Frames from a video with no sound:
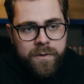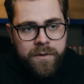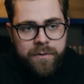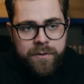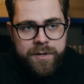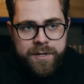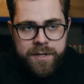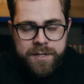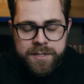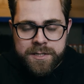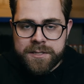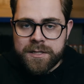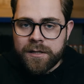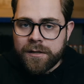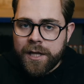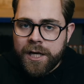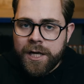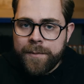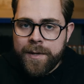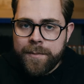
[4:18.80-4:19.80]
This is a
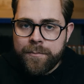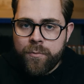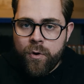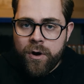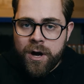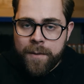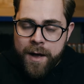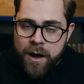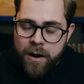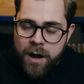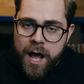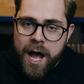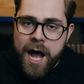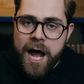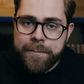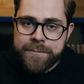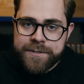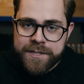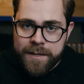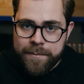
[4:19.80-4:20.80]
little bit more about
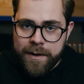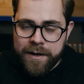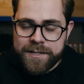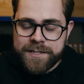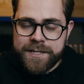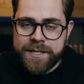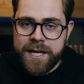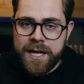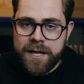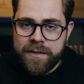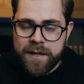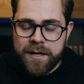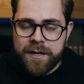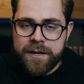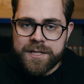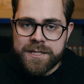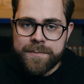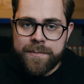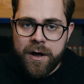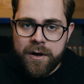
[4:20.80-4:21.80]
hops and about tea than it
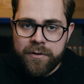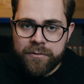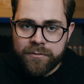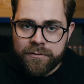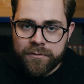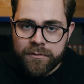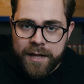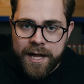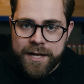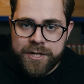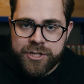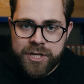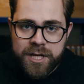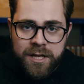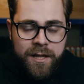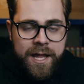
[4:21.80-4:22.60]
is about lychee.